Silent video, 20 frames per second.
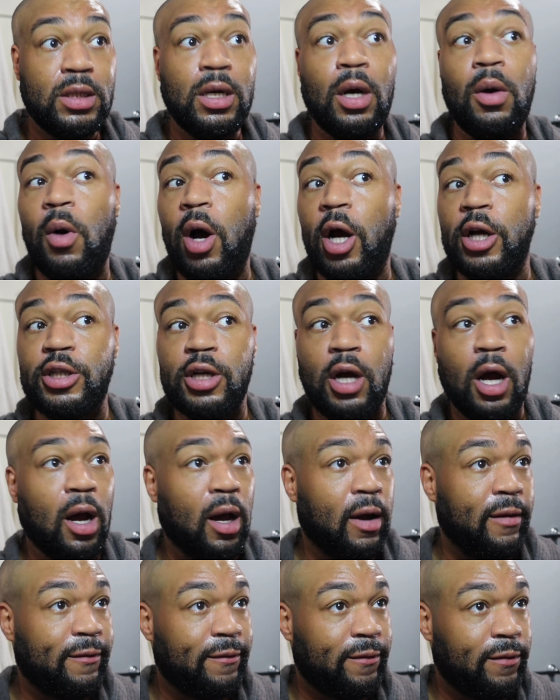To wash
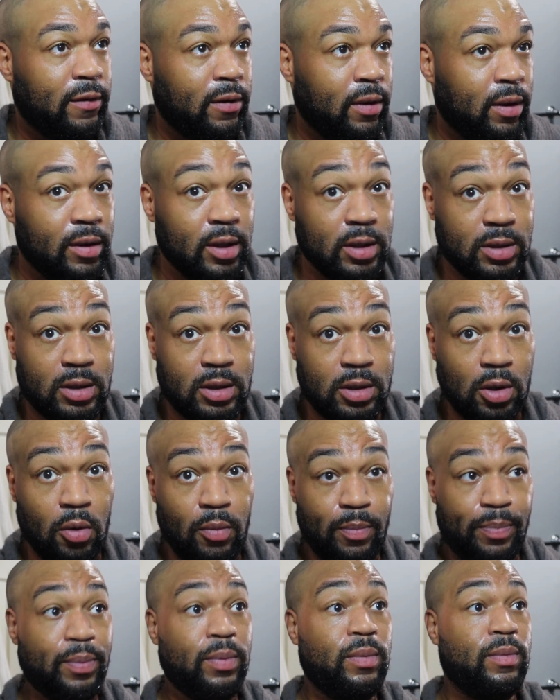off the soap.